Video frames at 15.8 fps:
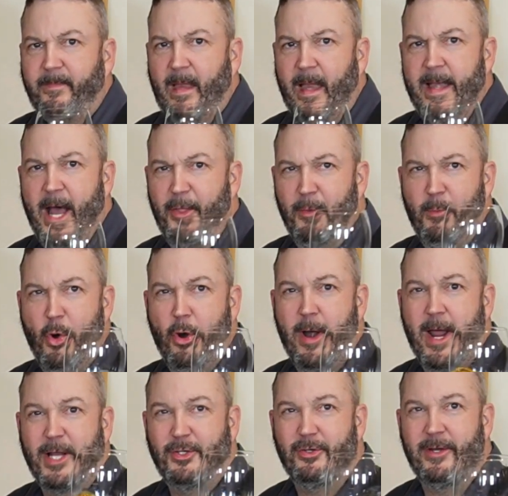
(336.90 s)
Now, the more
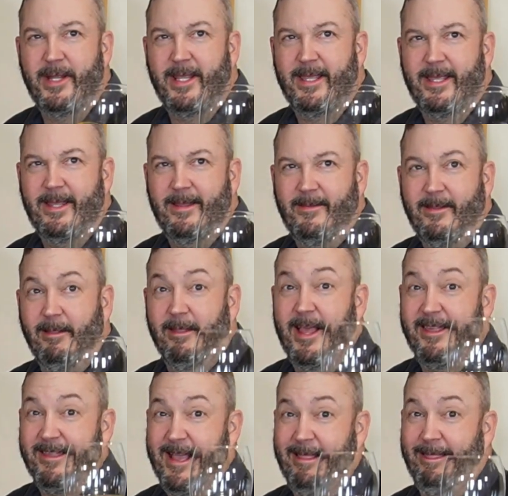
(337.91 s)
I drink, the
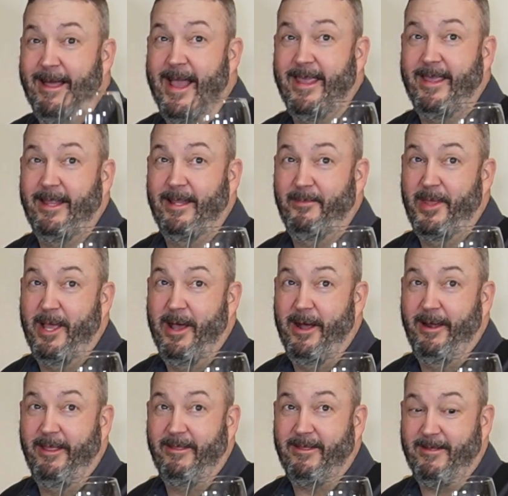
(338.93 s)
less I like it, to be
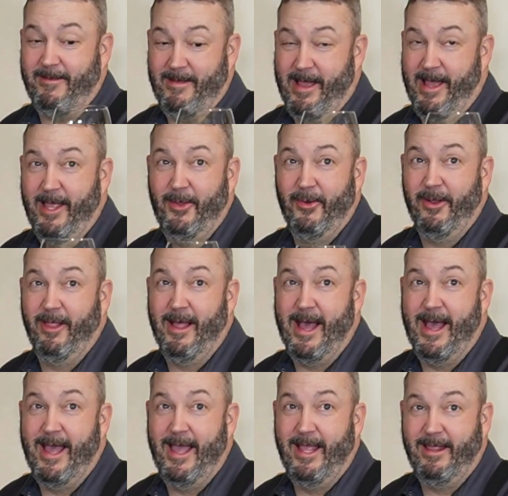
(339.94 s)
honest. I ain't gonna
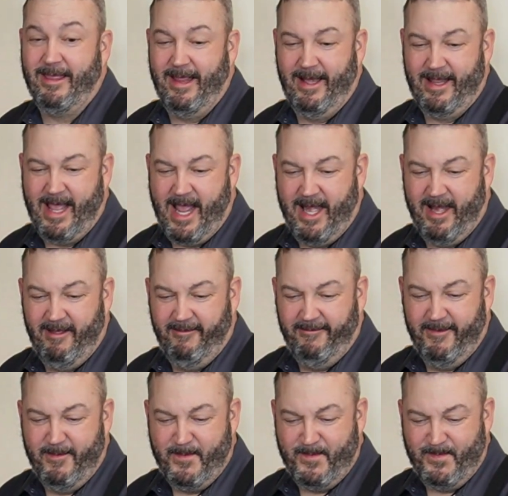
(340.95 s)
lie, it's getting kind of